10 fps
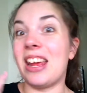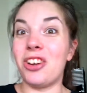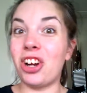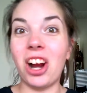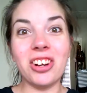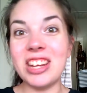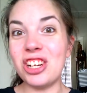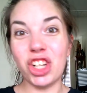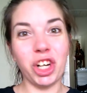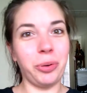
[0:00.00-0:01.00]
kindergarten
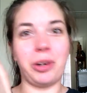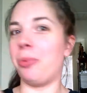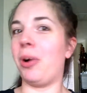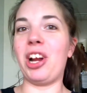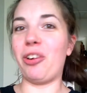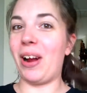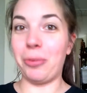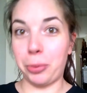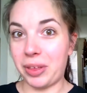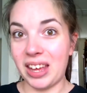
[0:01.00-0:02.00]
teacher where you're running
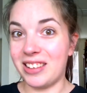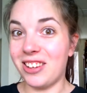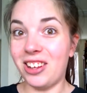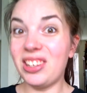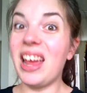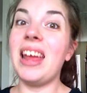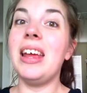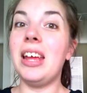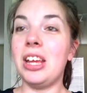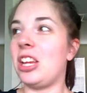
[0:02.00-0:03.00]
around with kids all
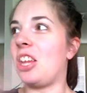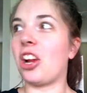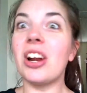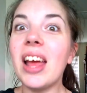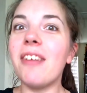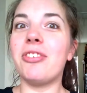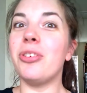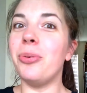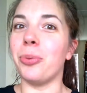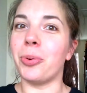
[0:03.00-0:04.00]
day, you're going to have to